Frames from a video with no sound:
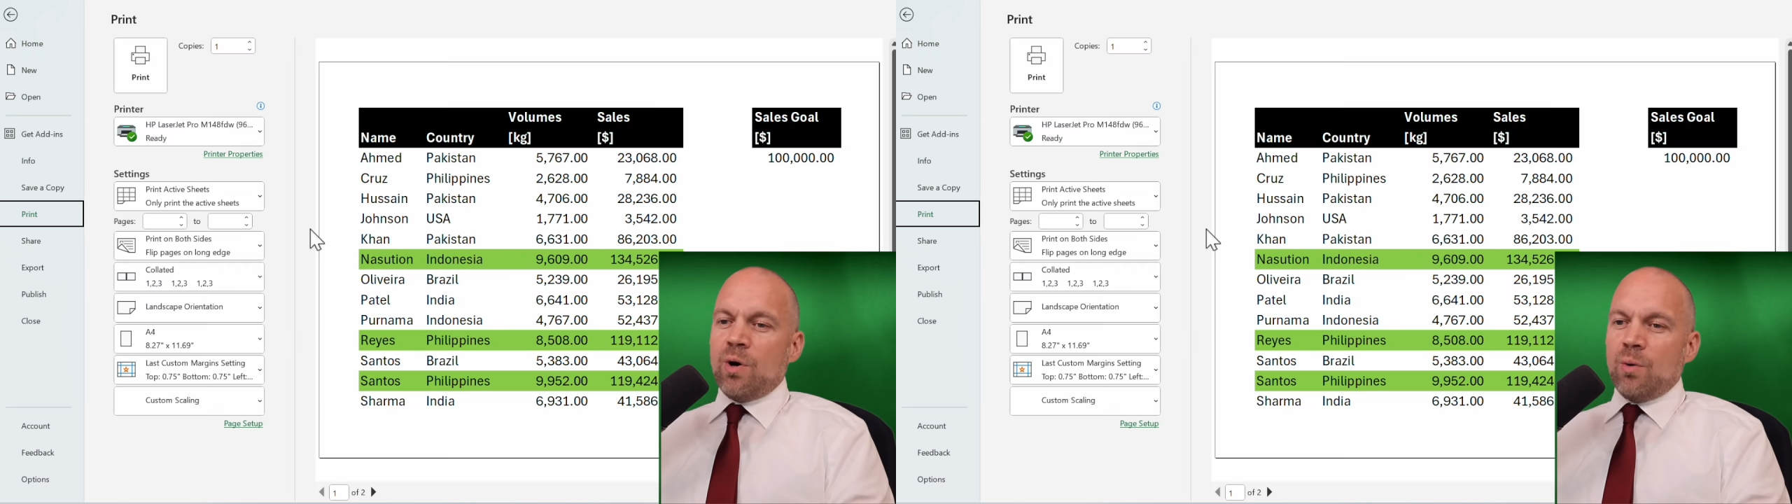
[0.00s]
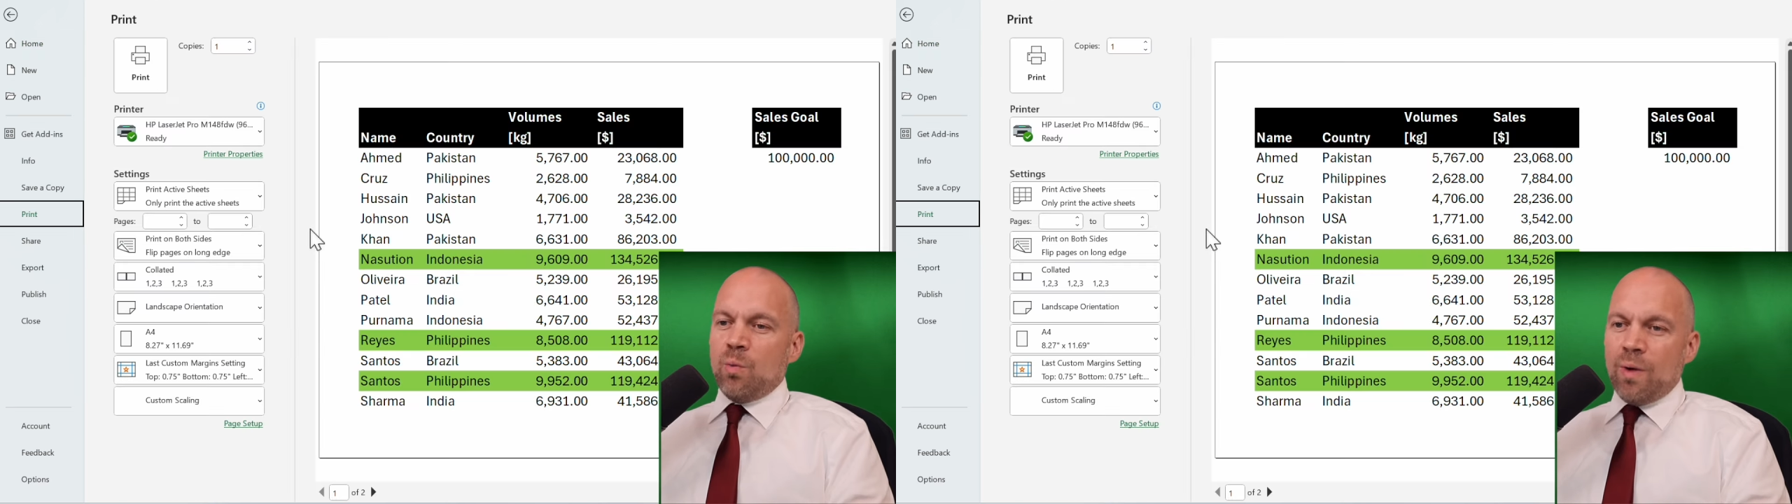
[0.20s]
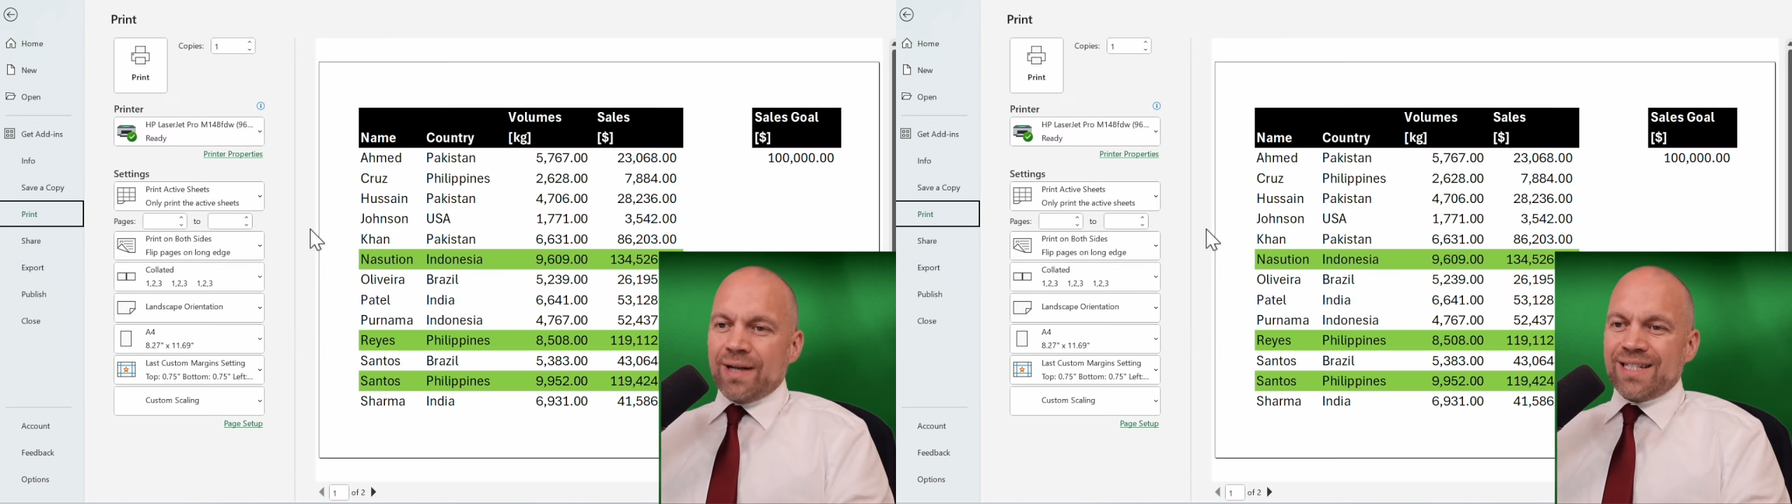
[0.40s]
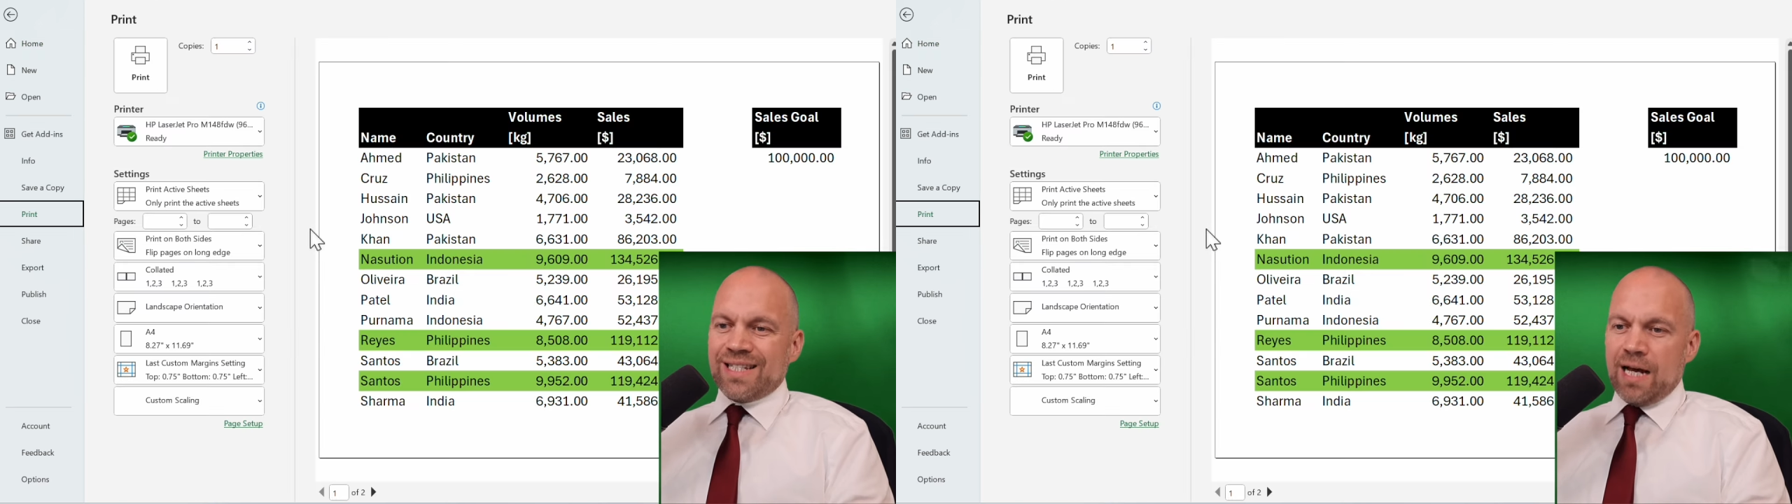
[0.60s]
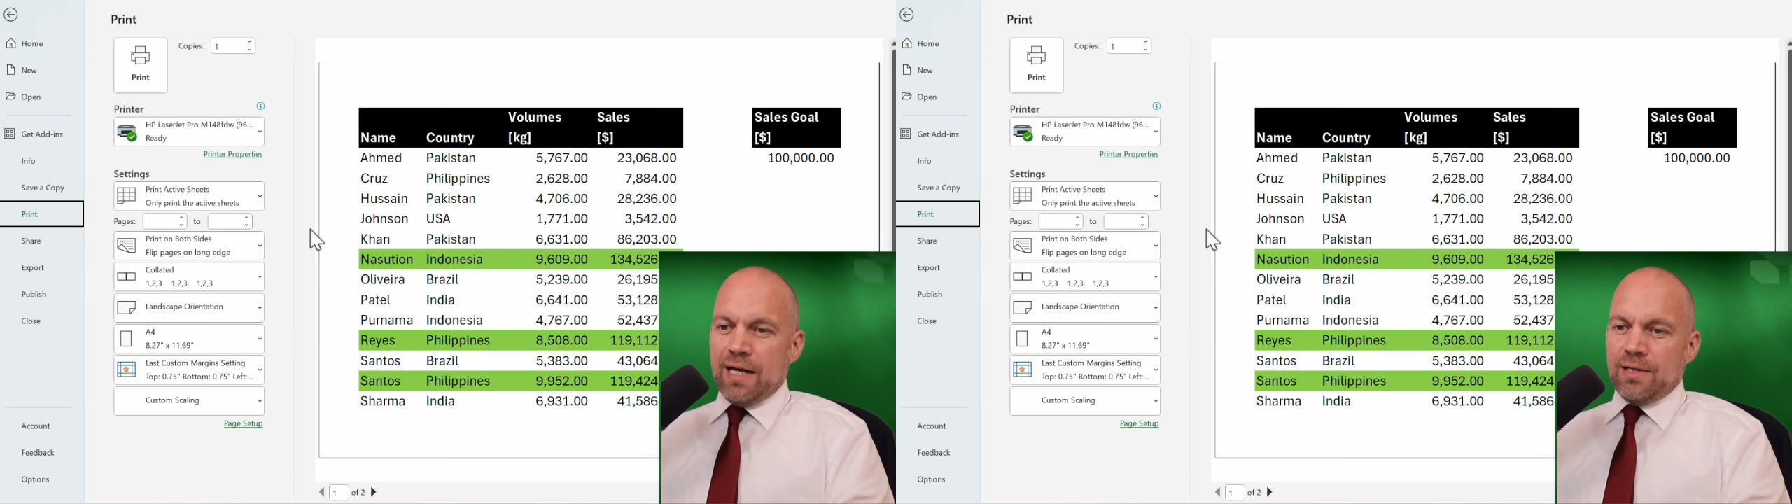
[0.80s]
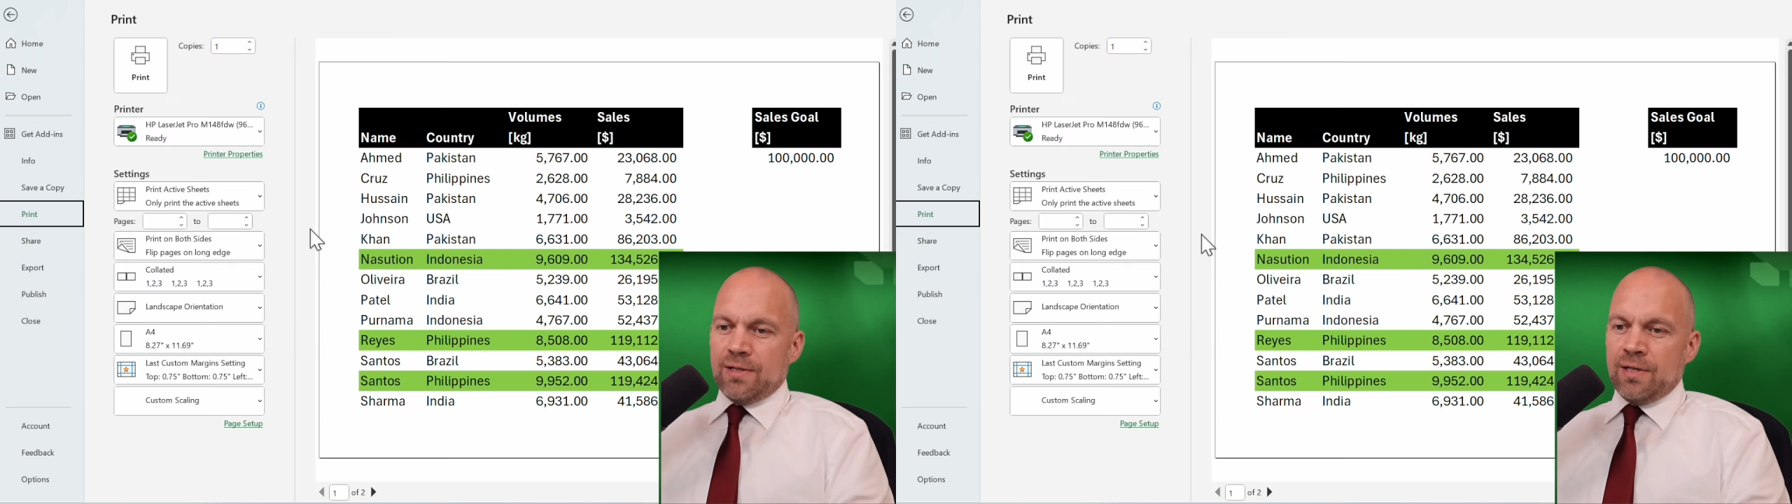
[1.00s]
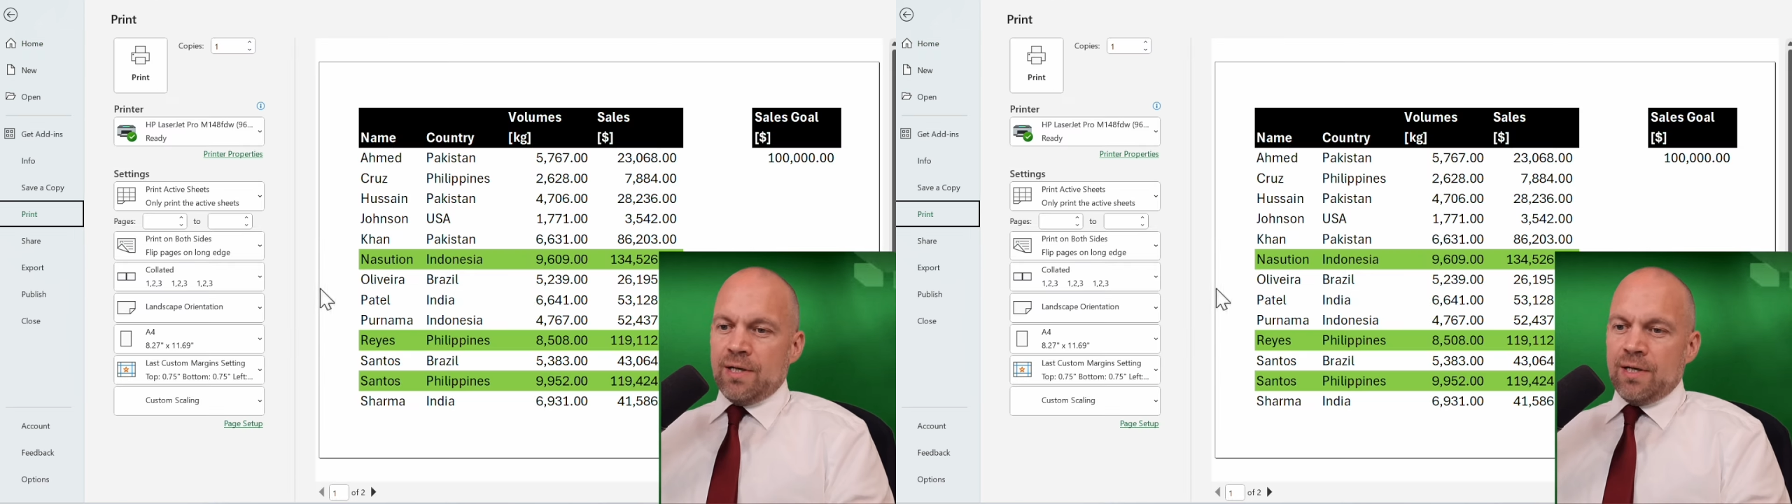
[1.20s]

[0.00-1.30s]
on one side.